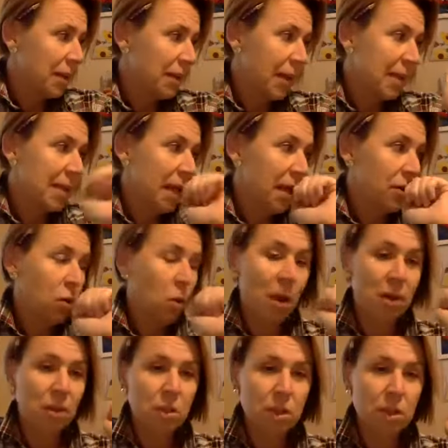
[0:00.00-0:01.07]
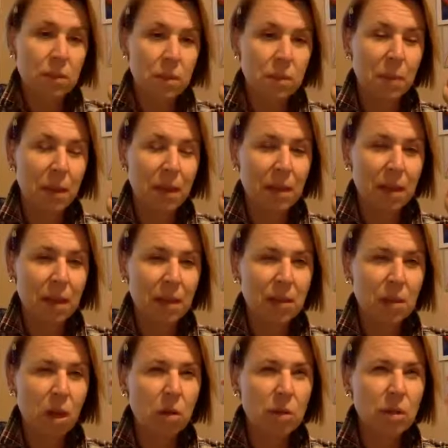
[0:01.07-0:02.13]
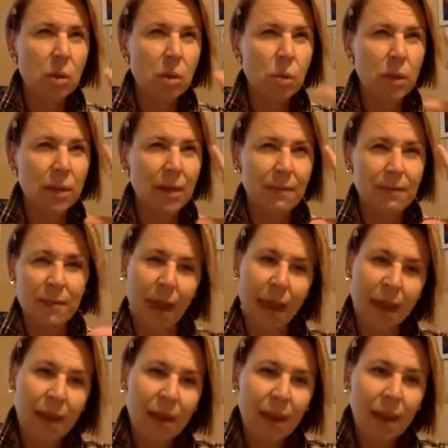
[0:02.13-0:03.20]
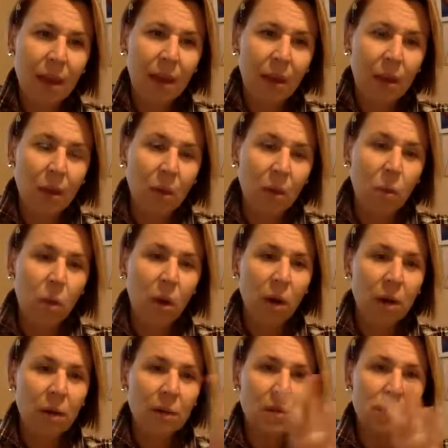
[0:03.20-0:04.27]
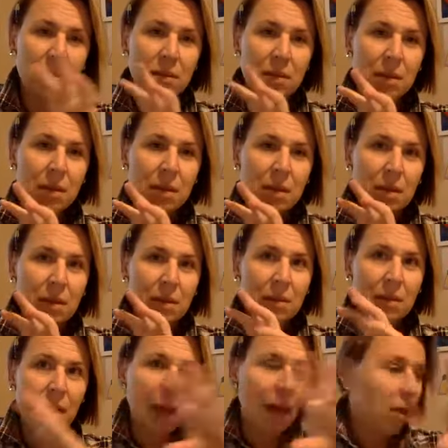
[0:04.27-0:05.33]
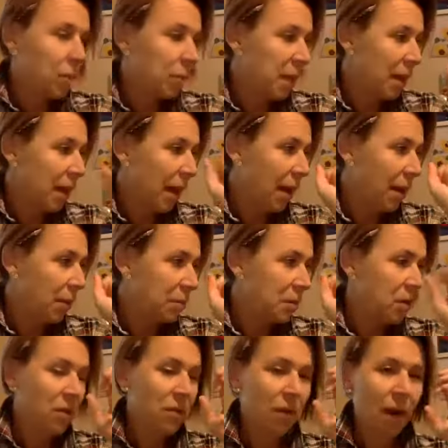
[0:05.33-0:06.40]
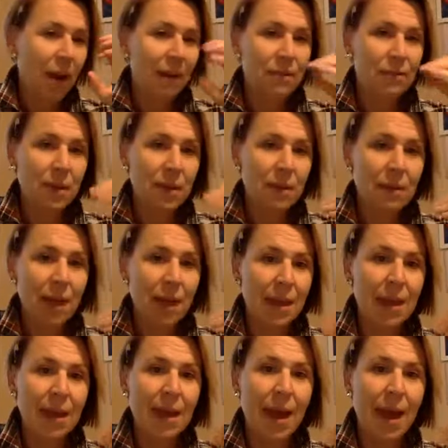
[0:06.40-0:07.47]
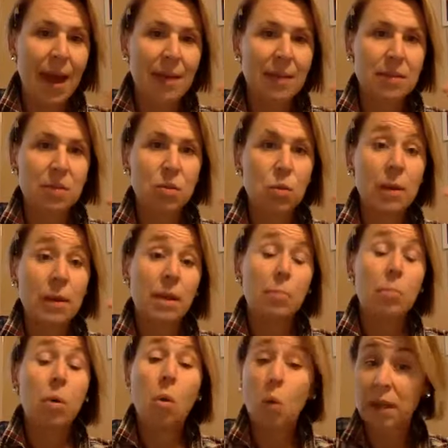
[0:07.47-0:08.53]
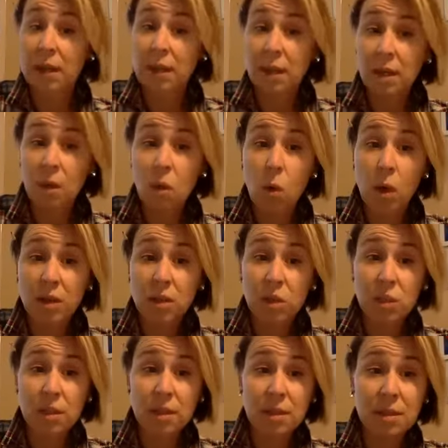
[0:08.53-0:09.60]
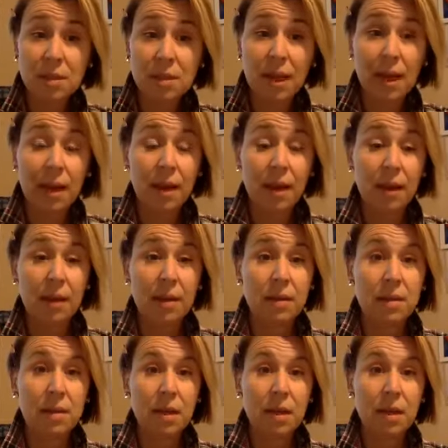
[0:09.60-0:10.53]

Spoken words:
like 10 questions, but it's also really vague. Yeah. Whereas the LPI Observer, I feel like it asks really poignant questions and